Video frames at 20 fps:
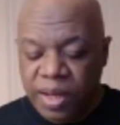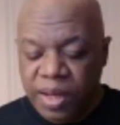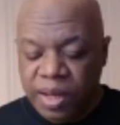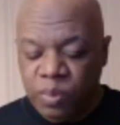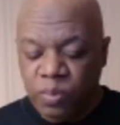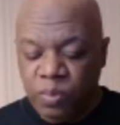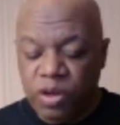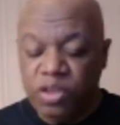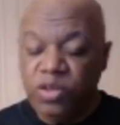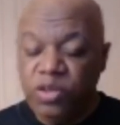
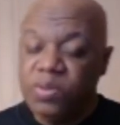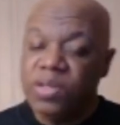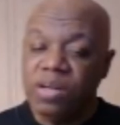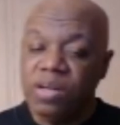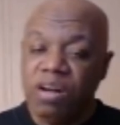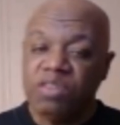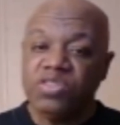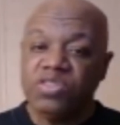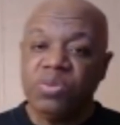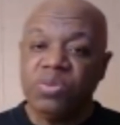and where you can
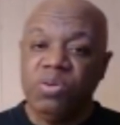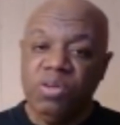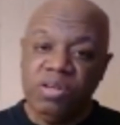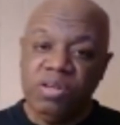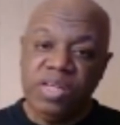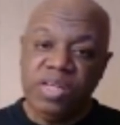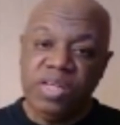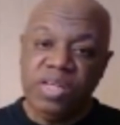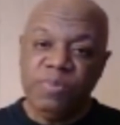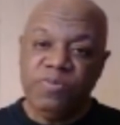also
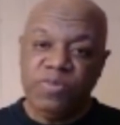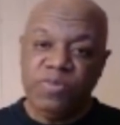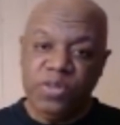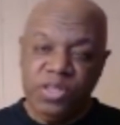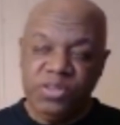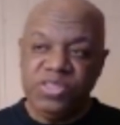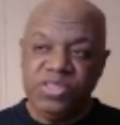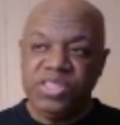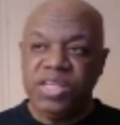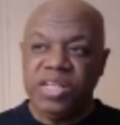look it up for
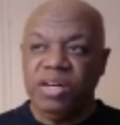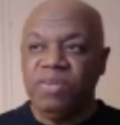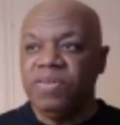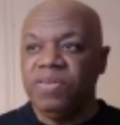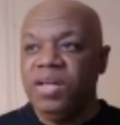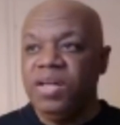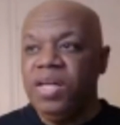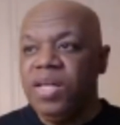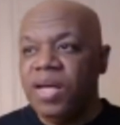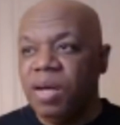
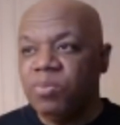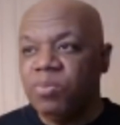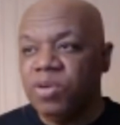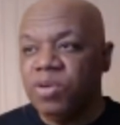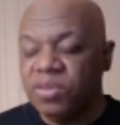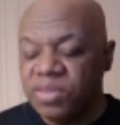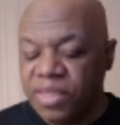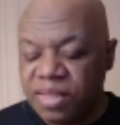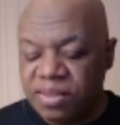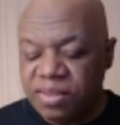yourself. I'm
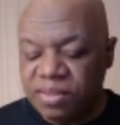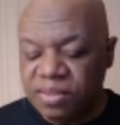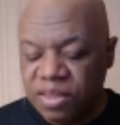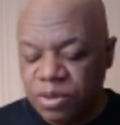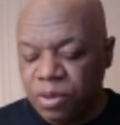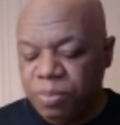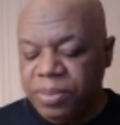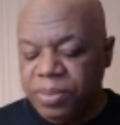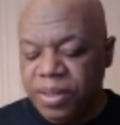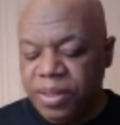going to say this
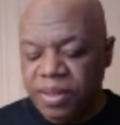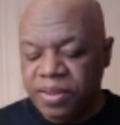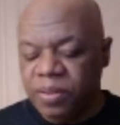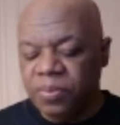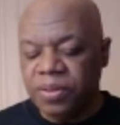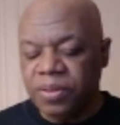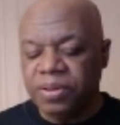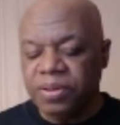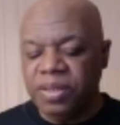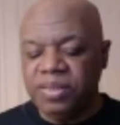little bit,
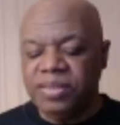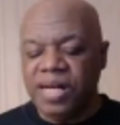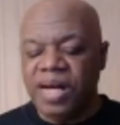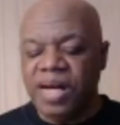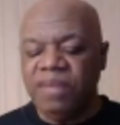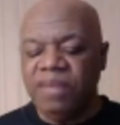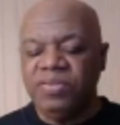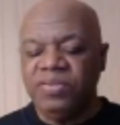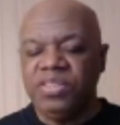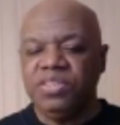then we're going to
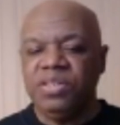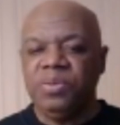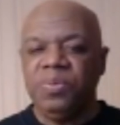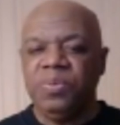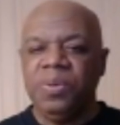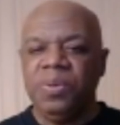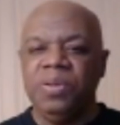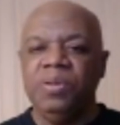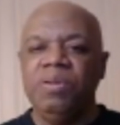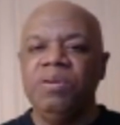dive into the
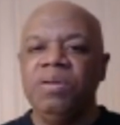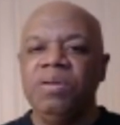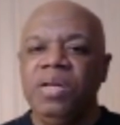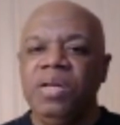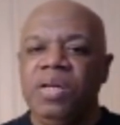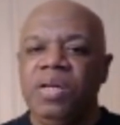word.